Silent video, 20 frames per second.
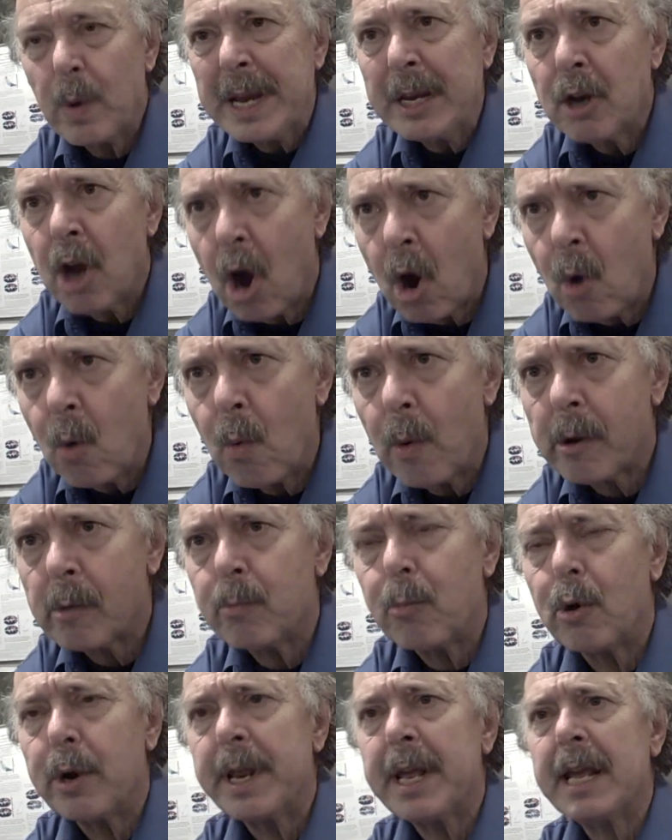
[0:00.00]
We know we're
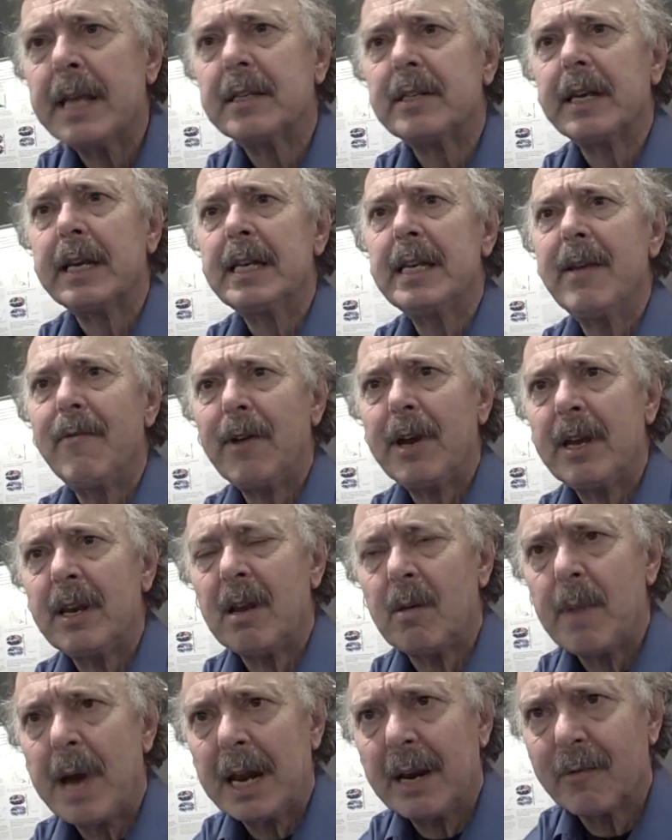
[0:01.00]
putting a
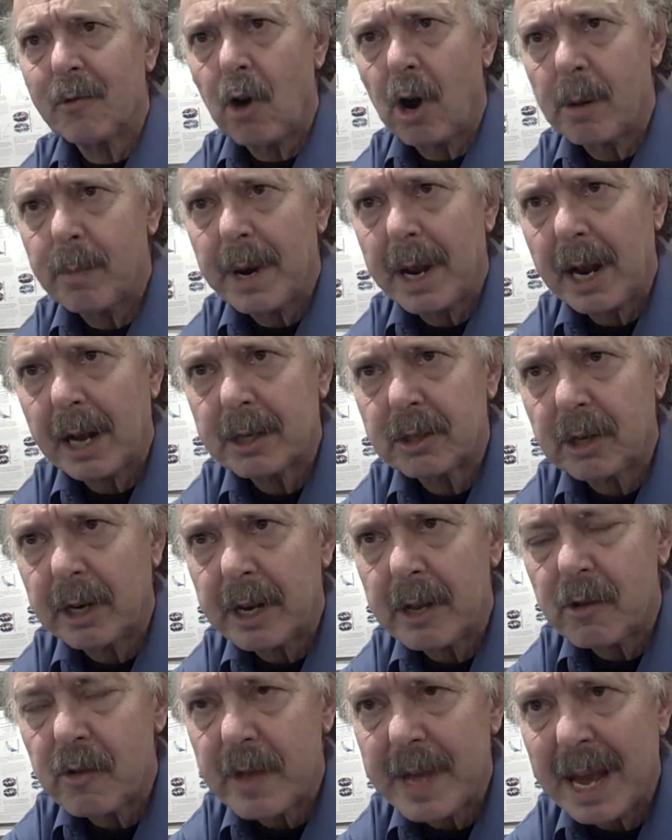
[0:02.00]
significant amount of carbon
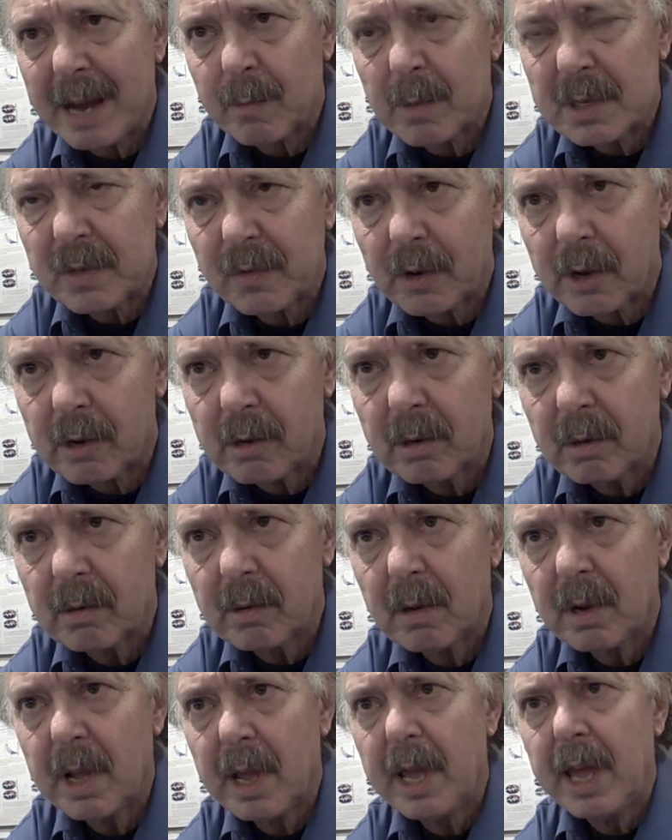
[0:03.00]
dioxide into the atmosphere,
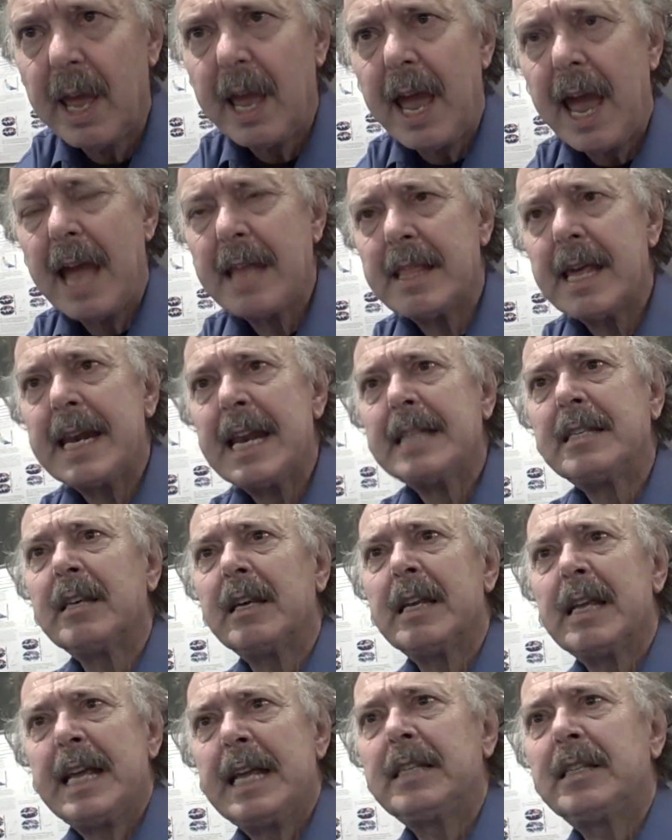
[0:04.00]
and that it's,
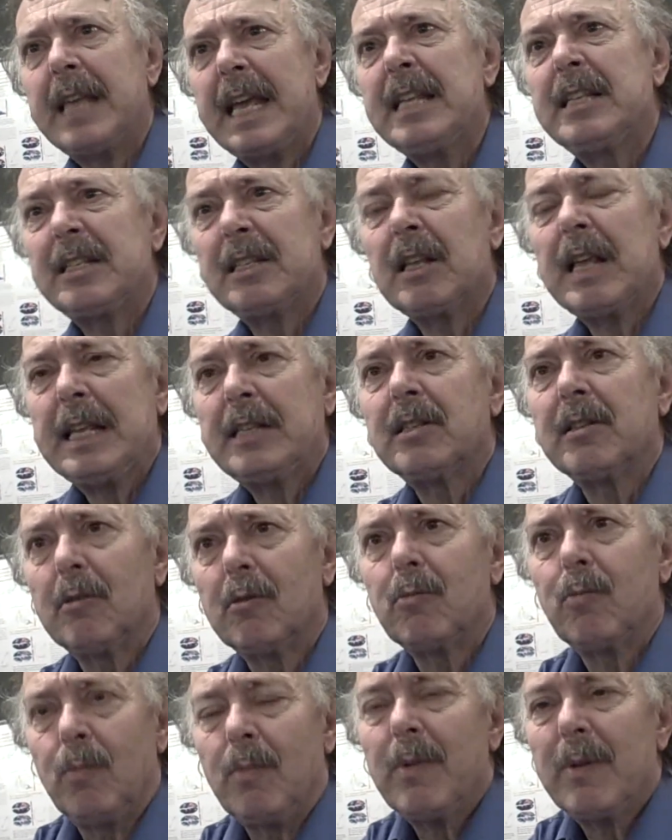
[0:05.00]
a, it's, it's, it's
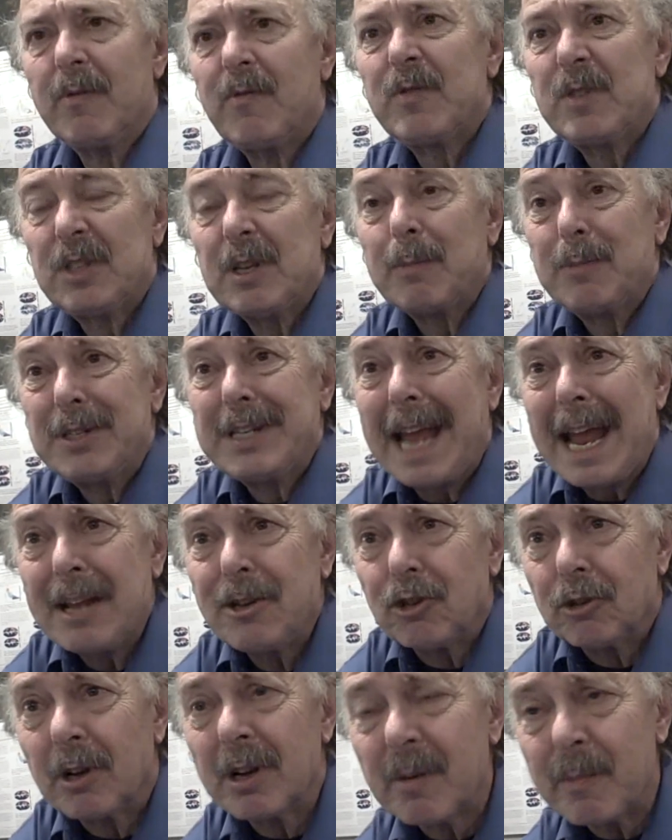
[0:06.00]

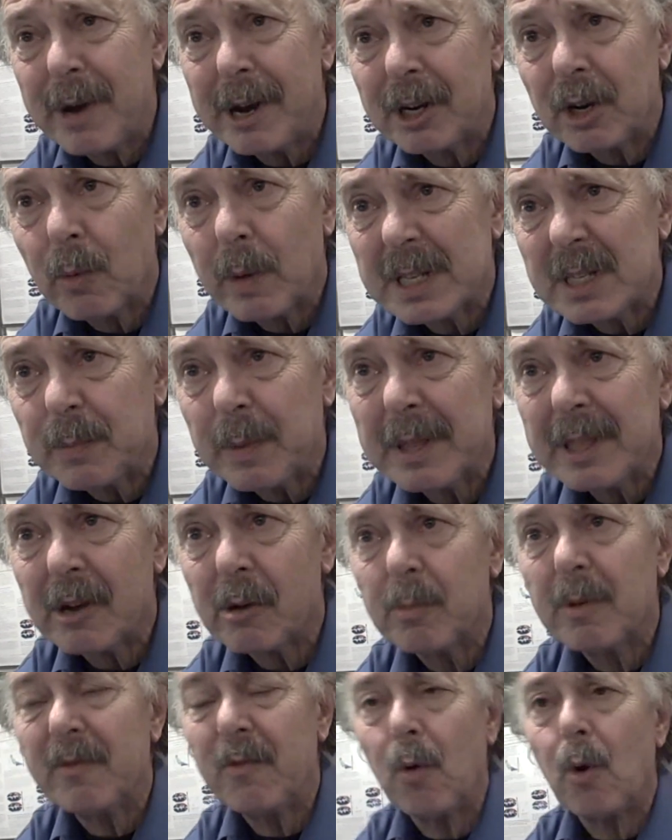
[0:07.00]
substantial compared to what's been
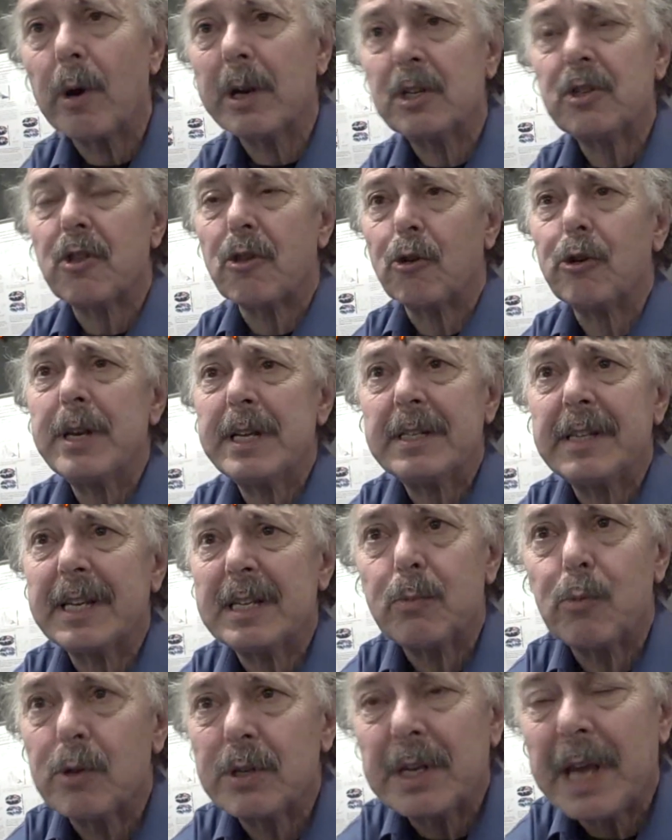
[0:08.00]
there before. It's
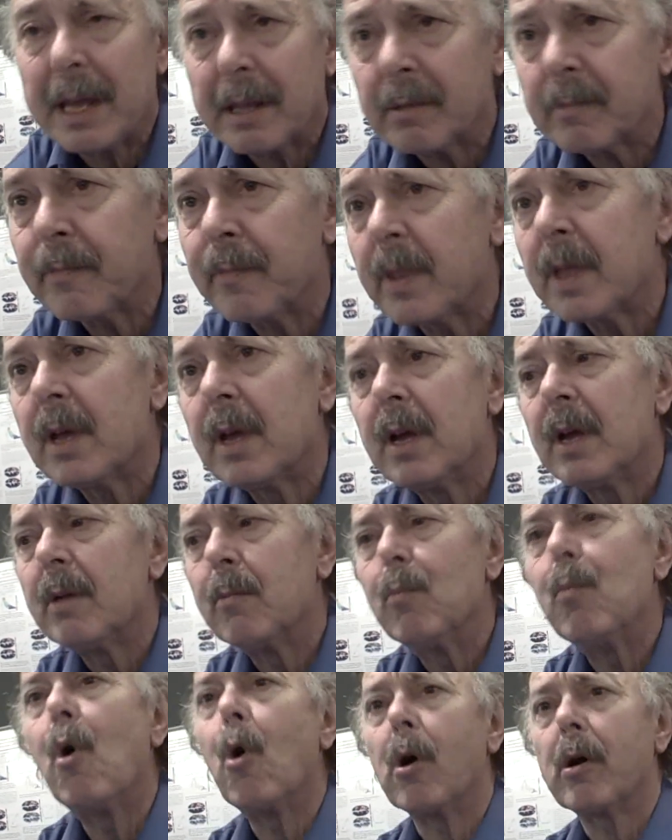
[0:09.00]
36%
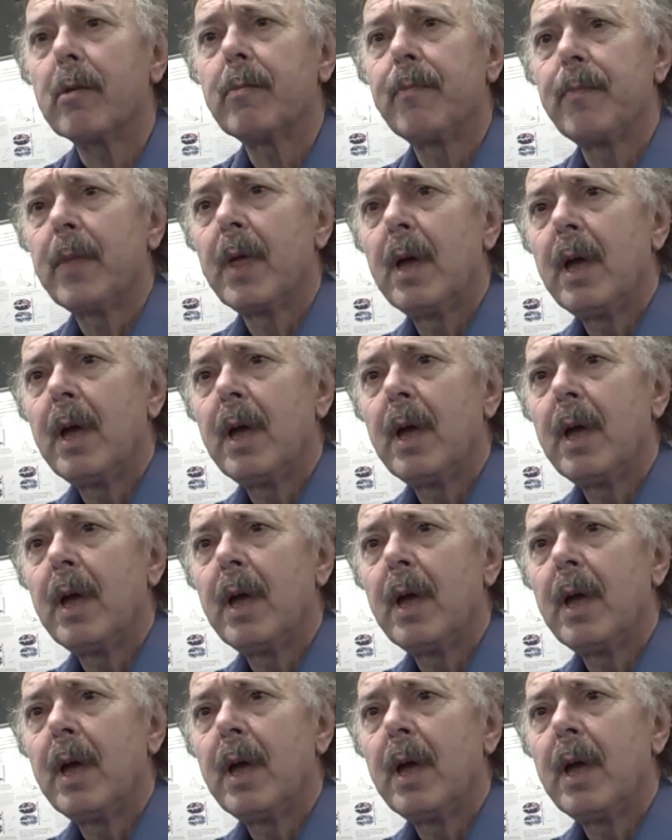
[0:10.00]
more.